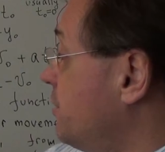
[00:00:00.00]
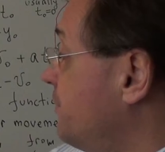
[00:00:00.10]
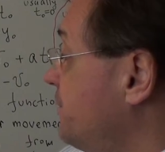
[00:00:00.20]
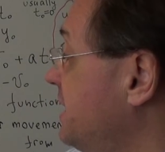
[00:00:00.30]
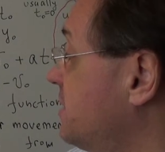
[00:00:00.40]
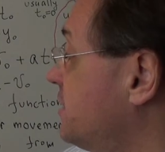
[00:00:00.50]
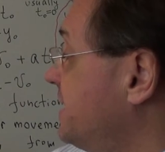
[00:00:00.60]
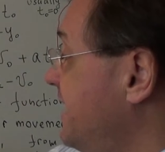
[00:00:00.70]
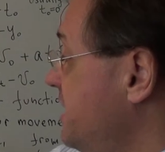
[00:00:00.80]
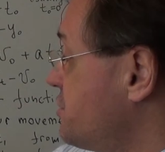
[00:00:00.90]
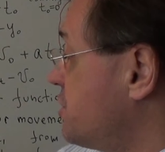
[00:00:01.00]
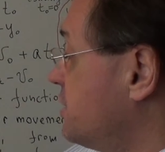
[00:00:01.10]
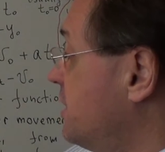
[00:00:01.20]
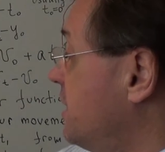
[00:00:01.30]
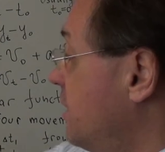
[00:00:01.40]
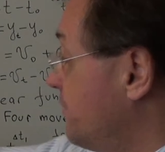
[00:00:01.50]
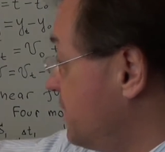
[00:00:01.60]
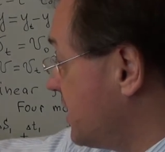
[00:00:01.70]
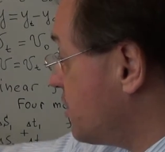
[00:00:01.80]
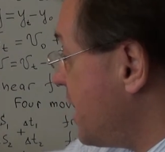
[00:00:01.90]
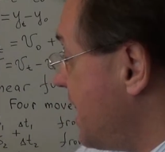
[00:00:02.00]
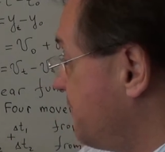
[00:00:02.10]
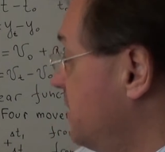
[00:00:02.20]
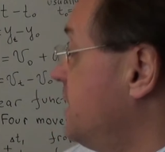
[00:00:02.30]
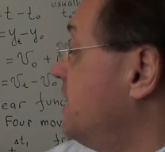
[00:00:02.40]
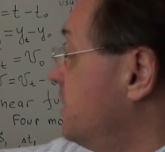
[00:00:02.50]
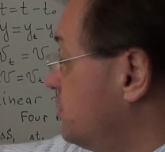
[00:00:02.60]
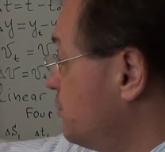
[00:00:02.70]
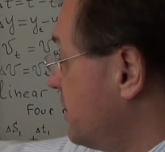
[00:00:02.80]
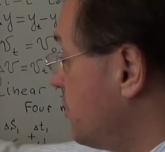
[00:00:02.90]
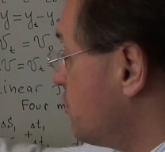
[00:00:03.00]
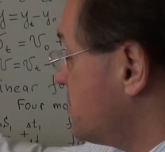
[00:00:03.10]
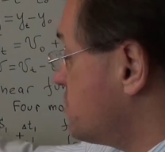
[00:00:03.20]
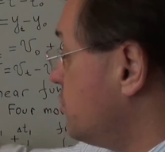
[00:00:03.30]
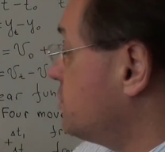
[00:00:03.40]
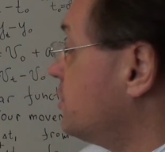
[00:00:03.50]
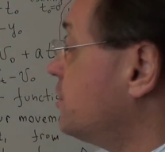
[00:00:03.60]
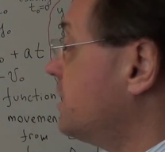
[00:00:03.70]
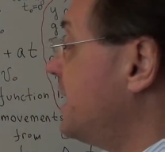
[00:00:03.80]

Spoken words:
of inclination of the graph to the horizontal